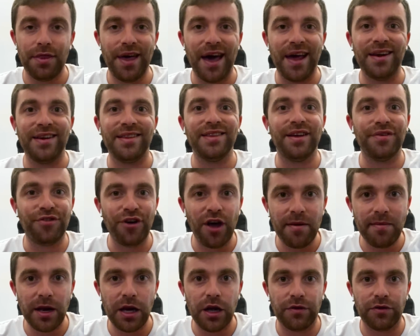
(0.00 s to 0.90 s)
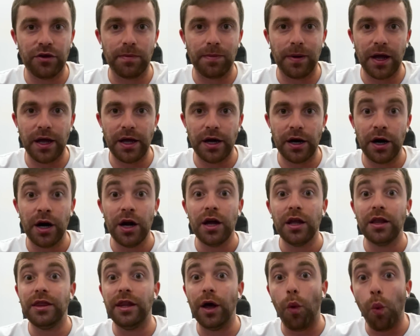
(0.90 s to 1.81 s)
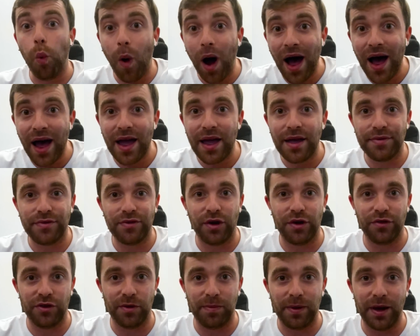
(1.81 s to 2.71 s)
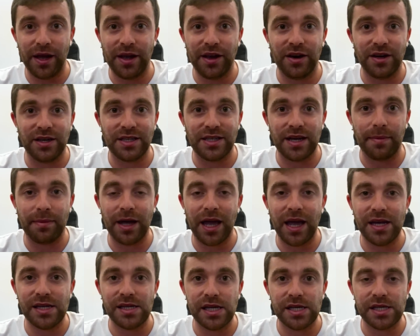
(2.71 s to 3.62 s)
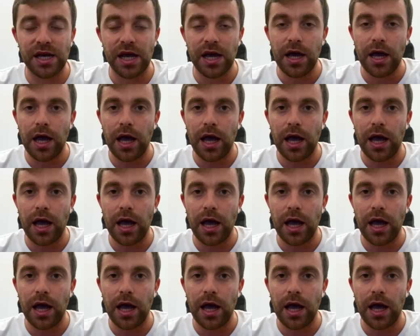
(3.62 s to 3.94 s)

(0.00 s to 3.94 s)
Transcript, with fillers: then the family of the player, the wife of the player in some cases,